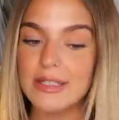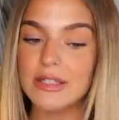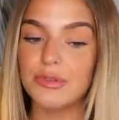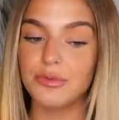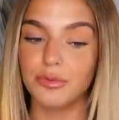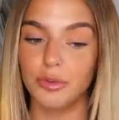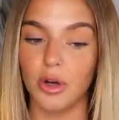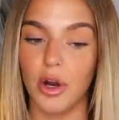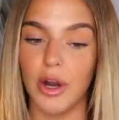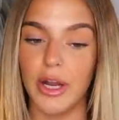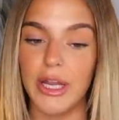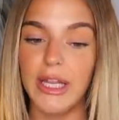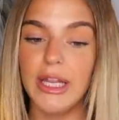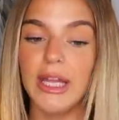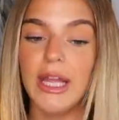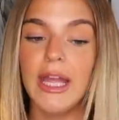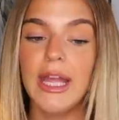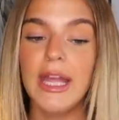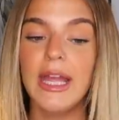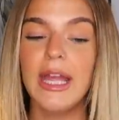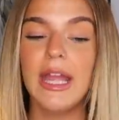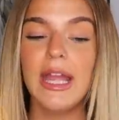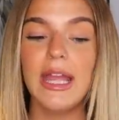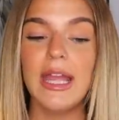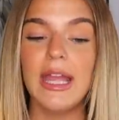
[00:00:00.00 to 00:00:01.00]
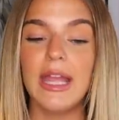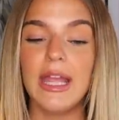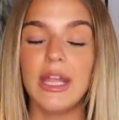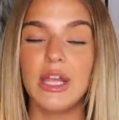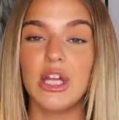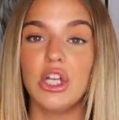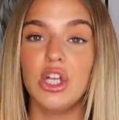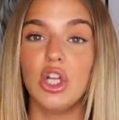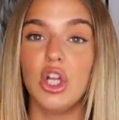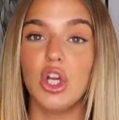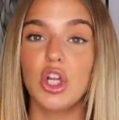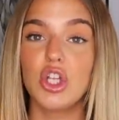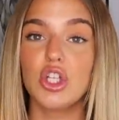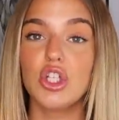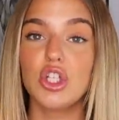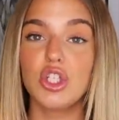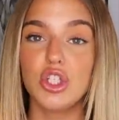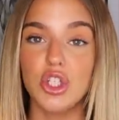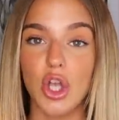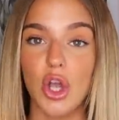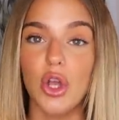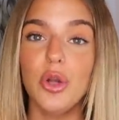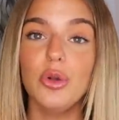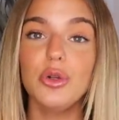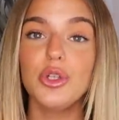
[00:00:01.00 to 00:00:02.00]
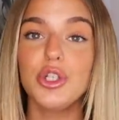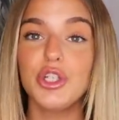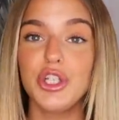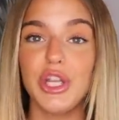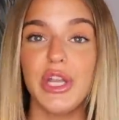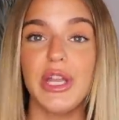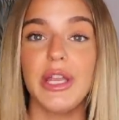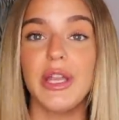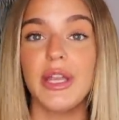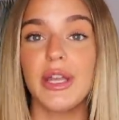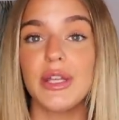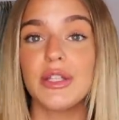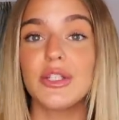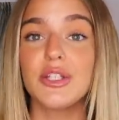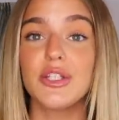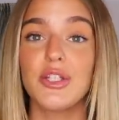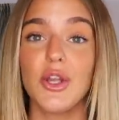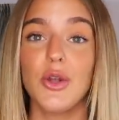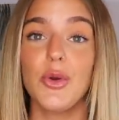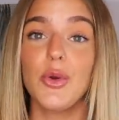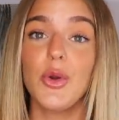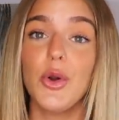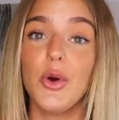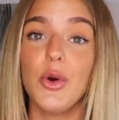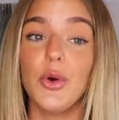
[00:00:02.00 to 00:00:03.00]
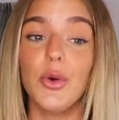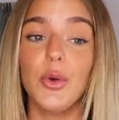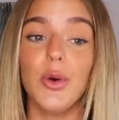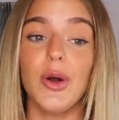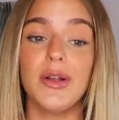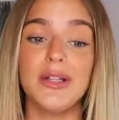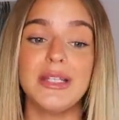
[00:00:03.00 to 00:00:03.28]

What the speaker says: this right, it can look so chic and so cool.